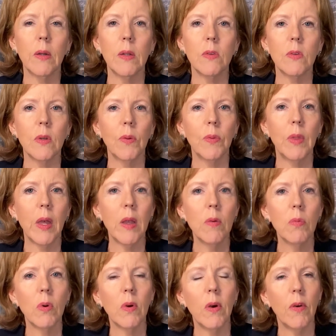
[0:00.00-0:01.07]
And so they
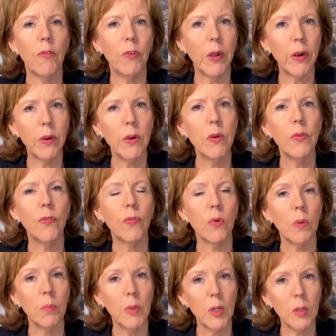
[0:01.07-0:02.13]
were a very
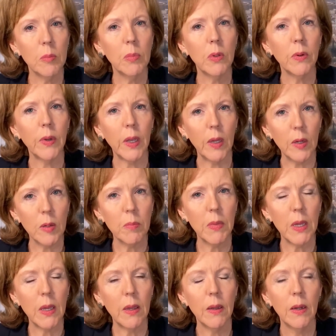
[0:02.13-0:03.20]
formidable
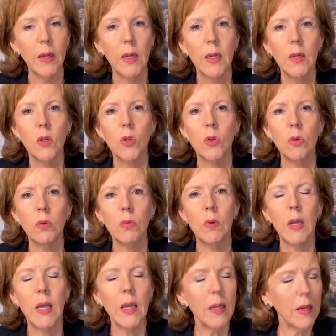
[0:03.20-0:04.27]
enemy to
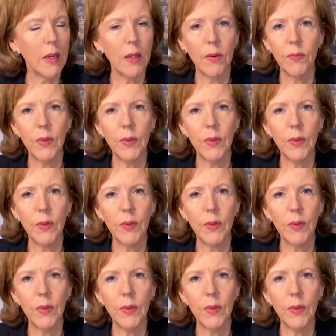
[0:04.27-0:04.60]
any of the